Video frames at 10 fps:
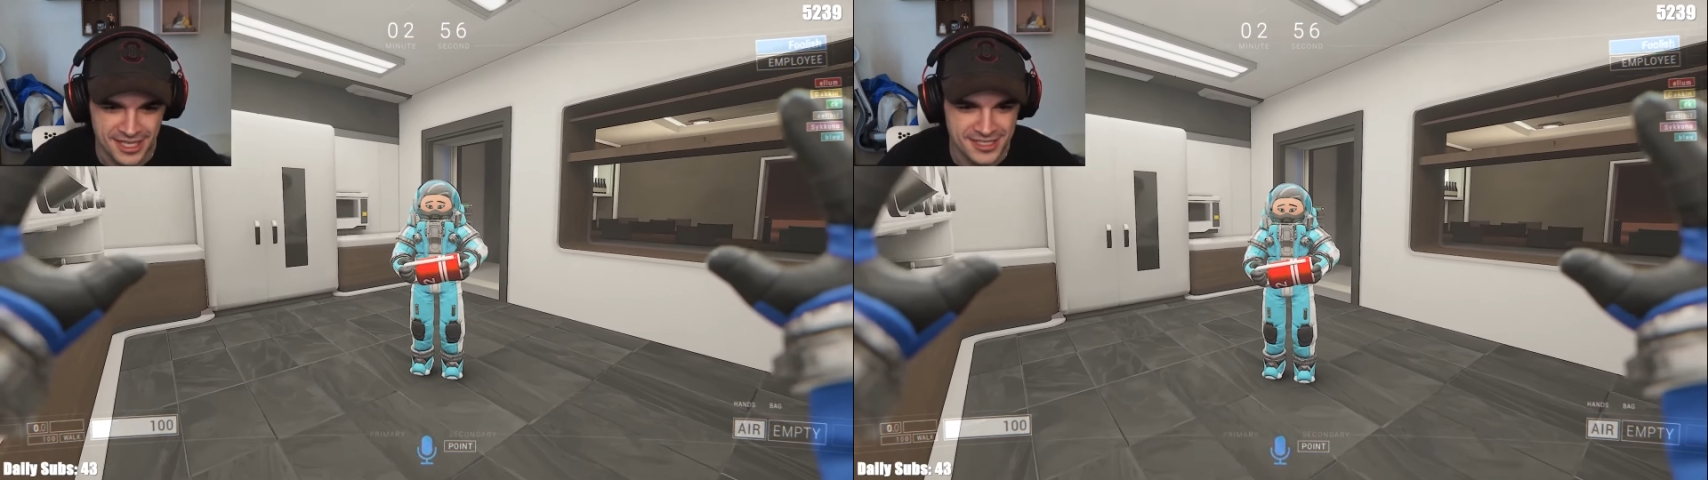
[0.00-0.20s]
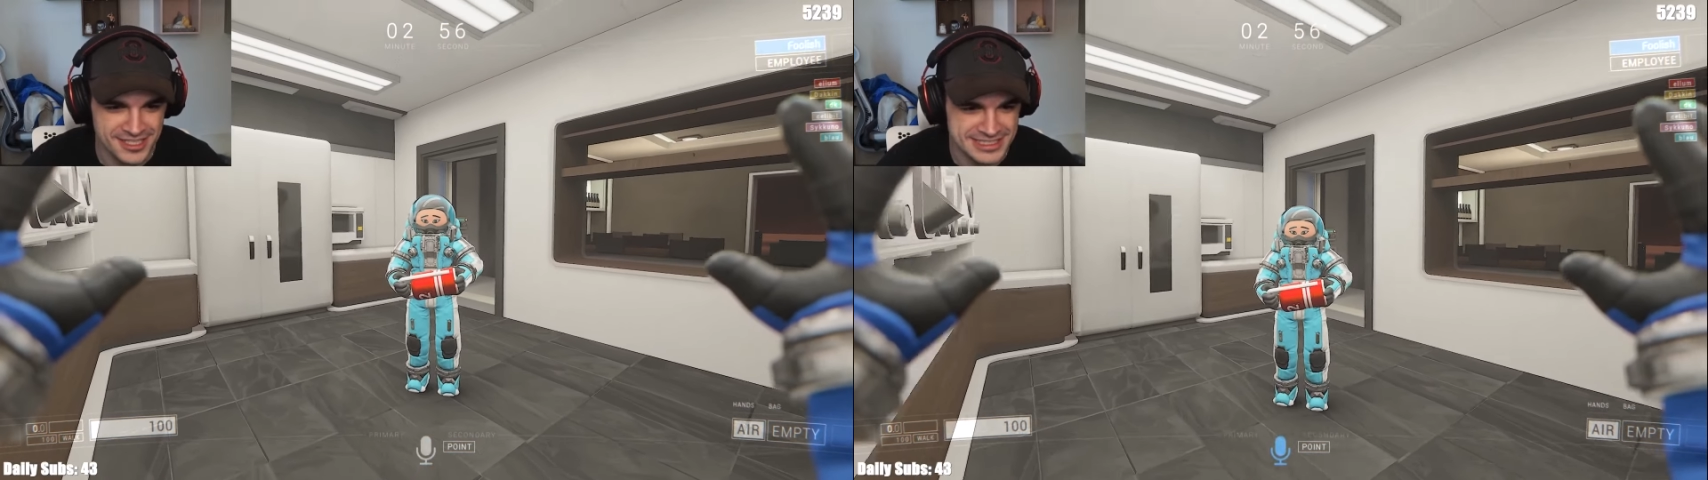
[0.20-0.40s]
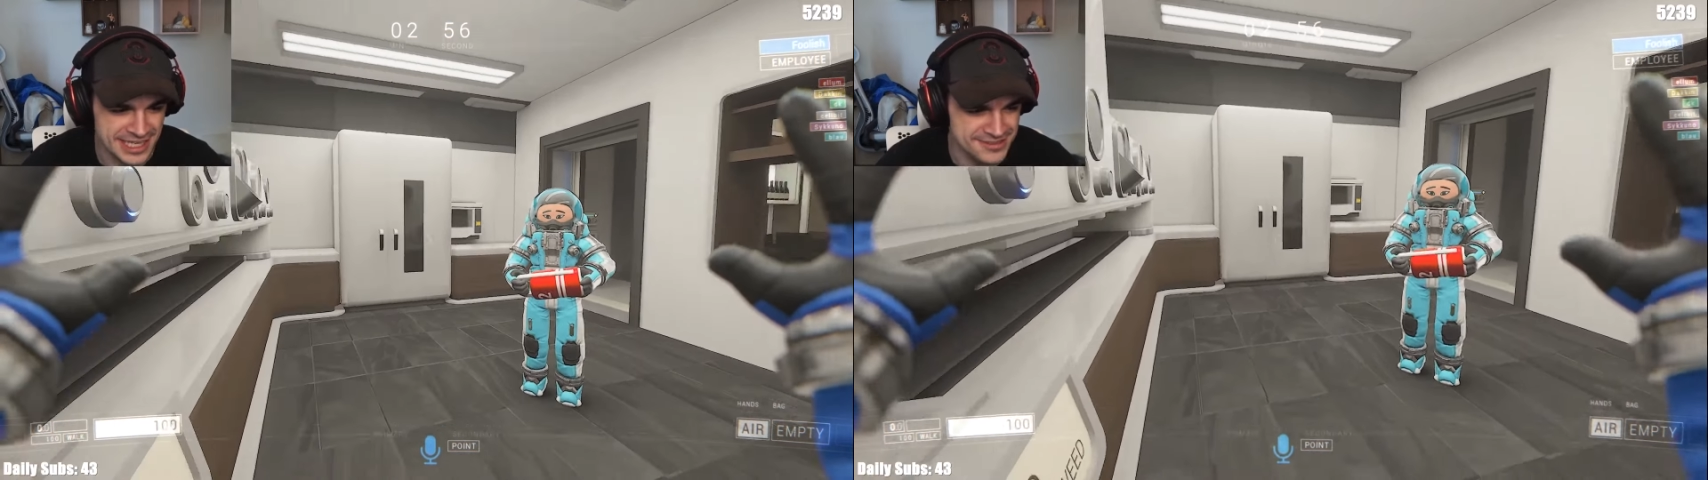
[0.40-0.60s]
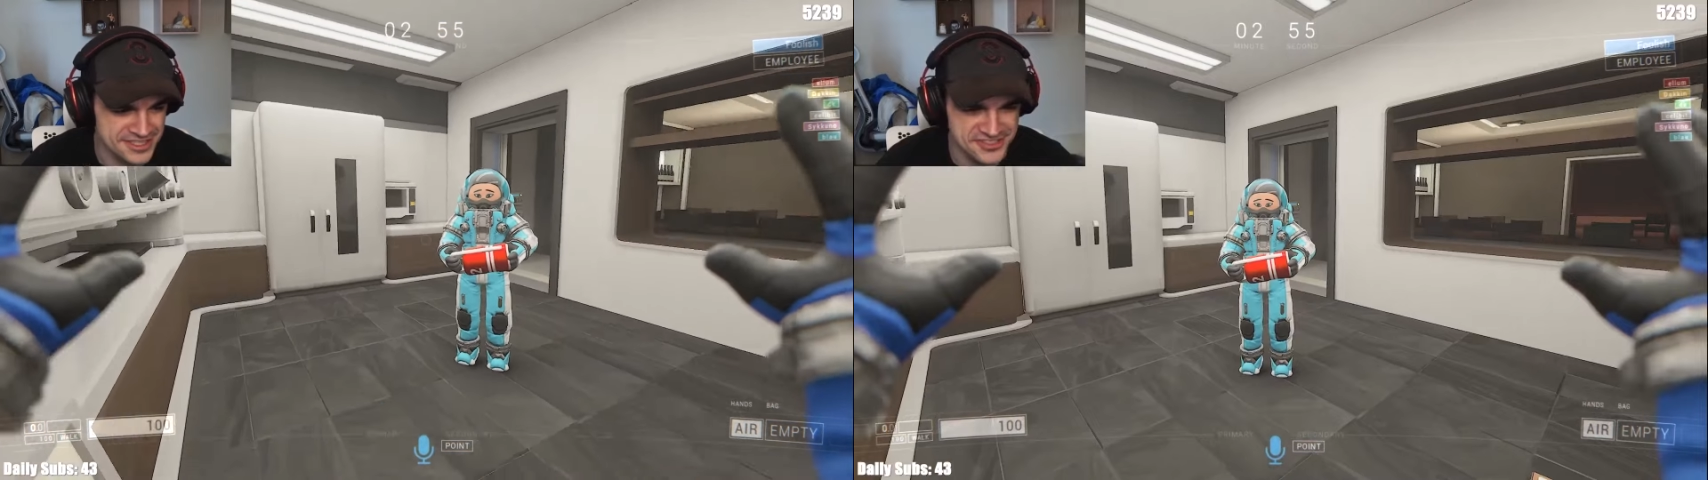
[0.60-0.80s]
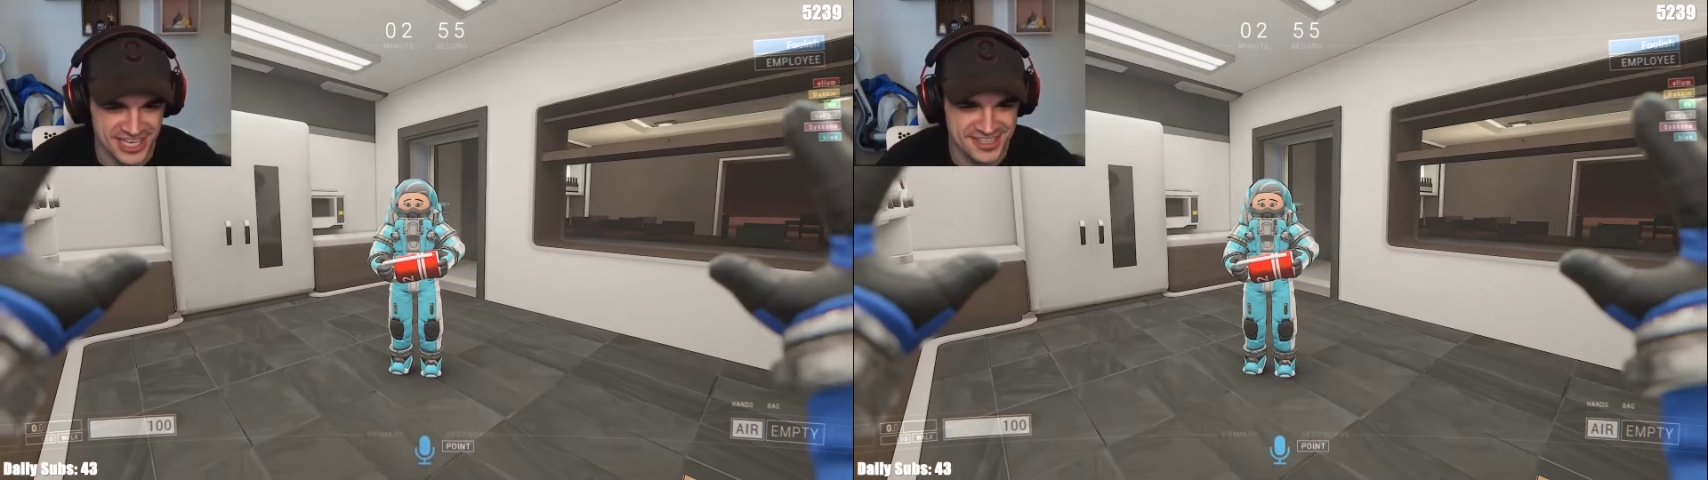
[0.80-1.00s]
Listen, I was
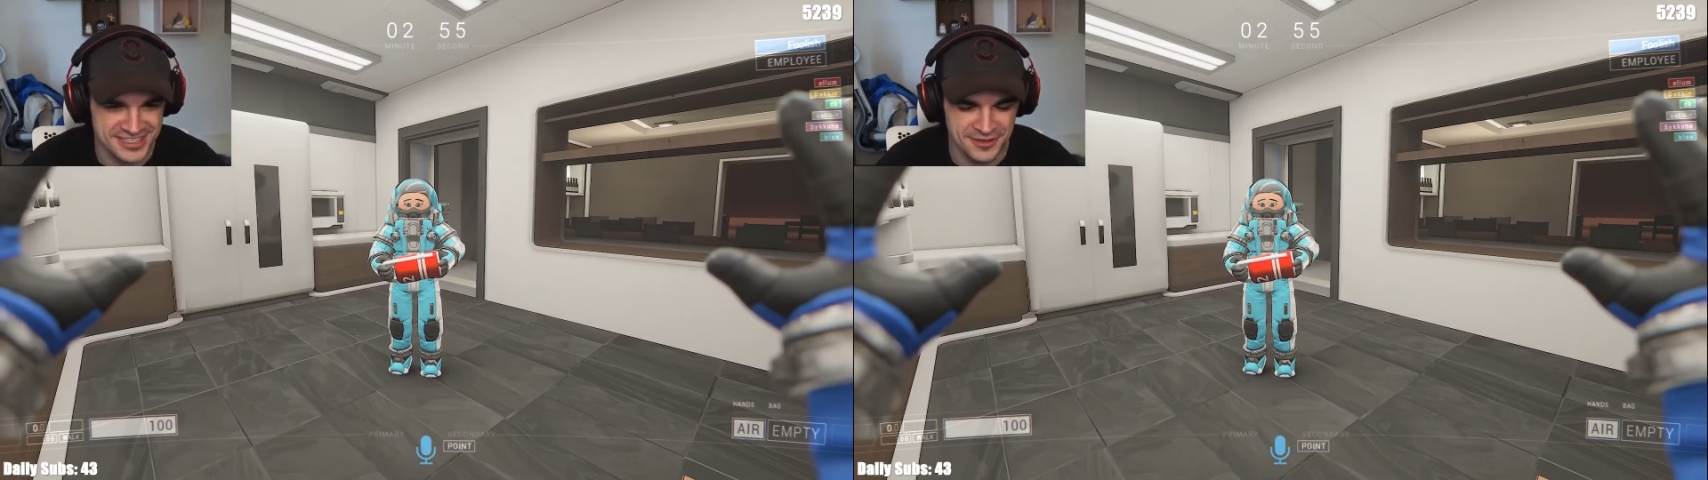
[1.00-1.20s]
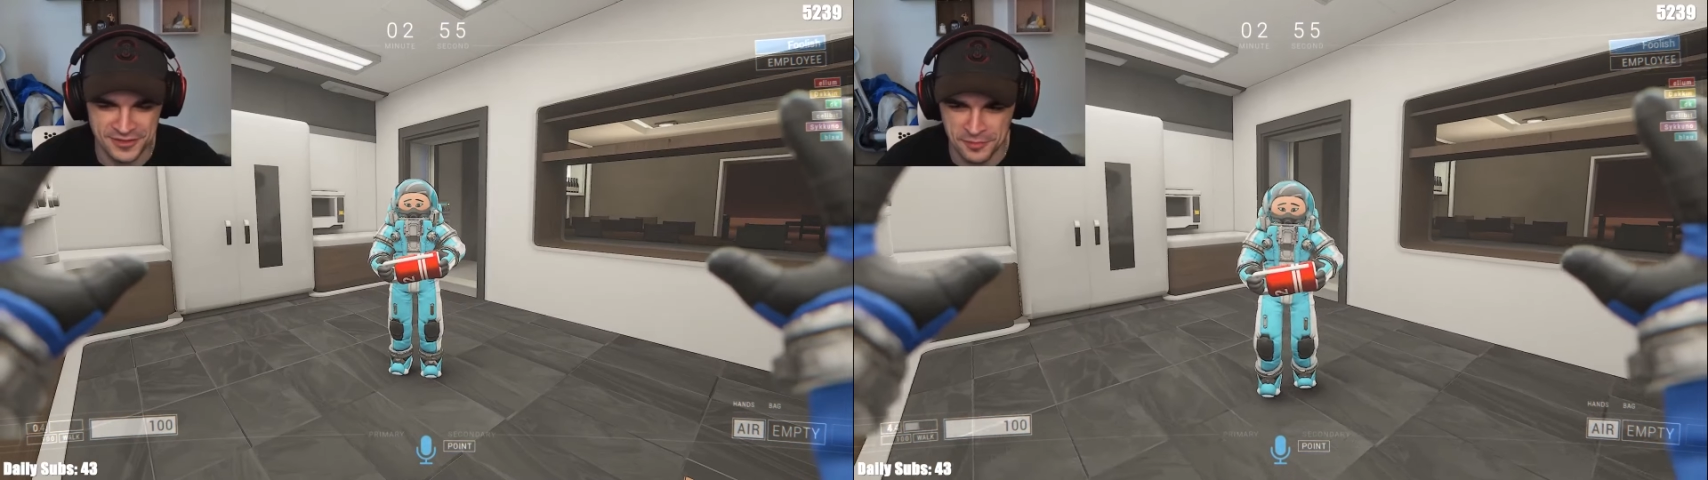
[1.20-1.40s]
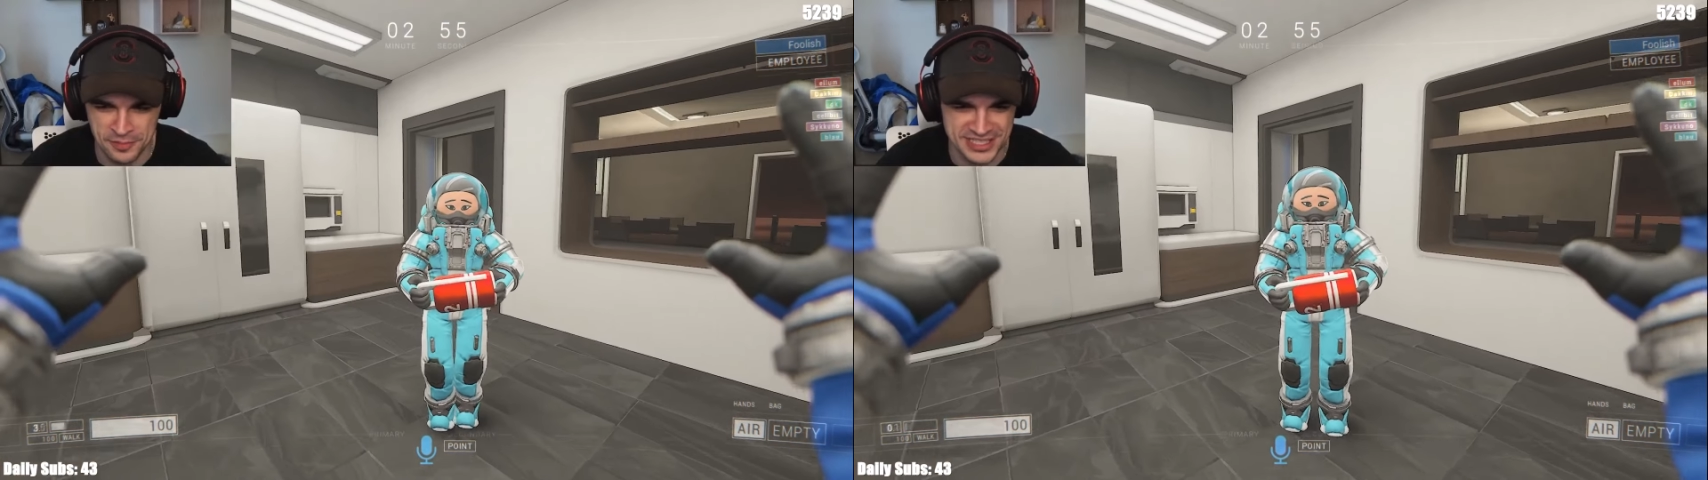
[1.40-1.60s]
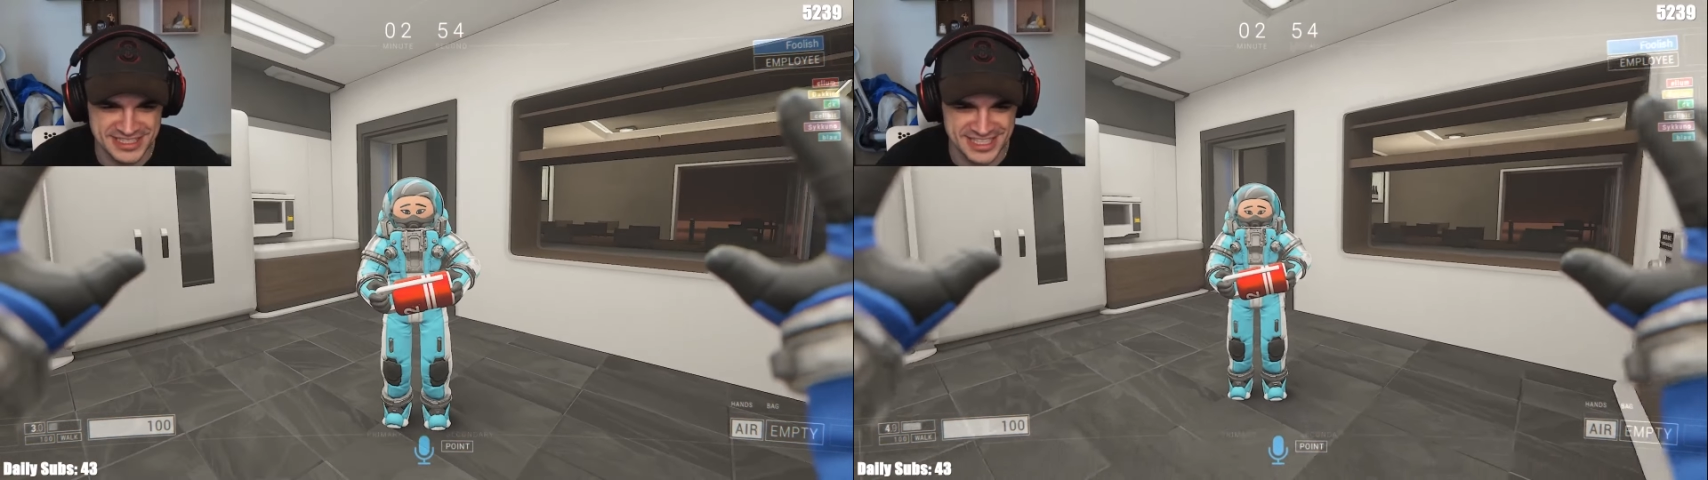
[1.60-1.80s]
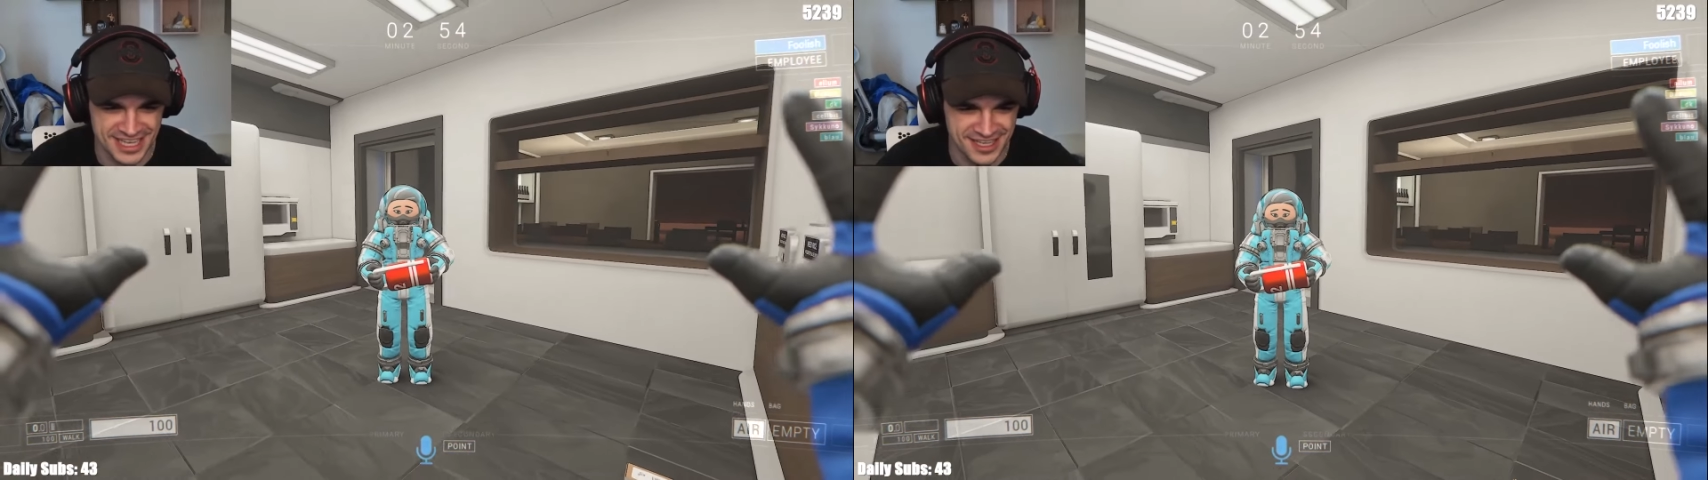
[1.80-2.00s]
just trying to deliver the
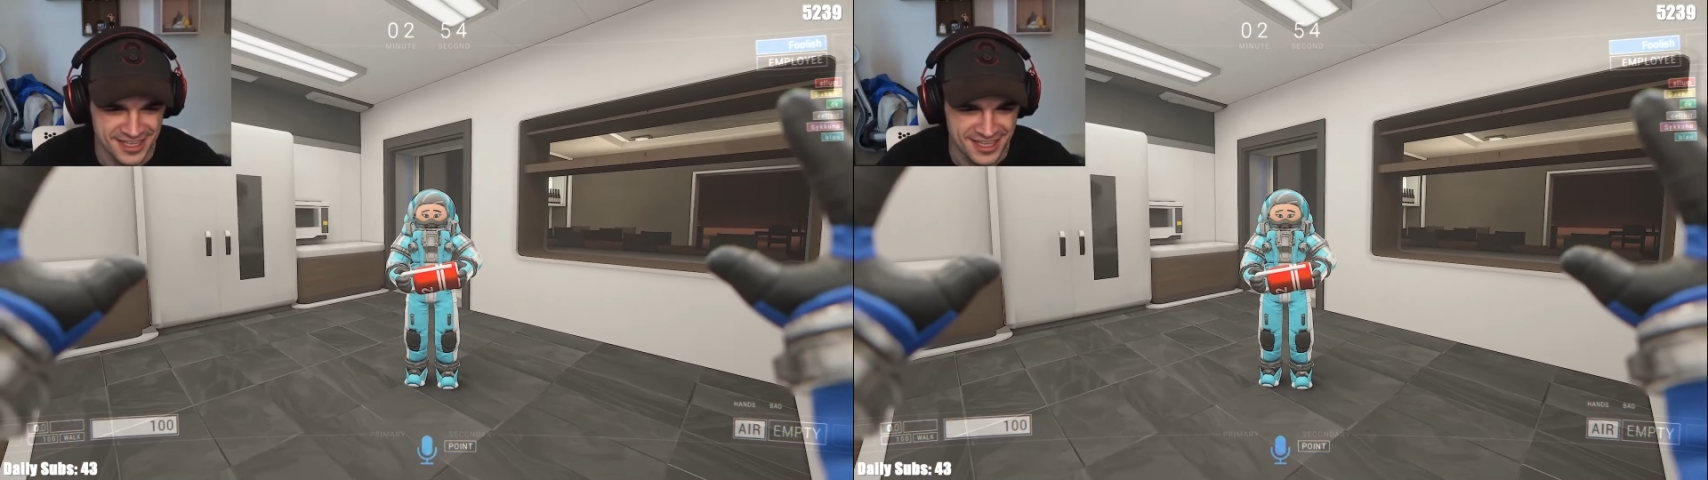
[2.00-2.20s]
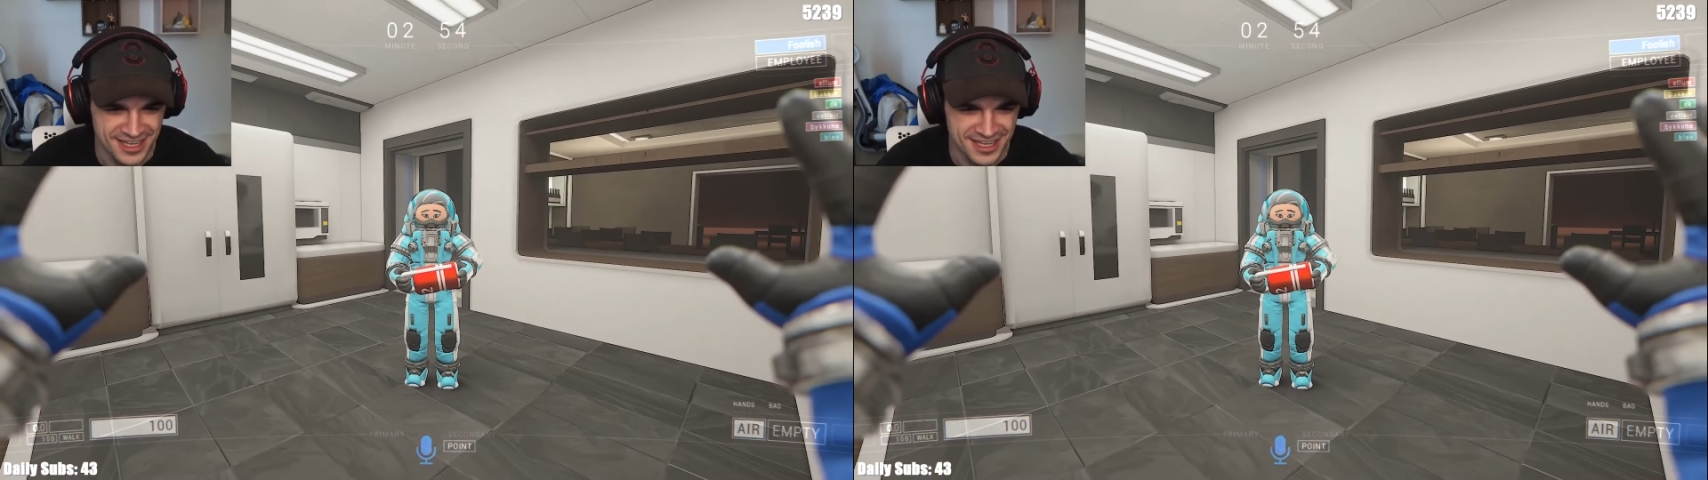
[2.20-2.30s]
pizza.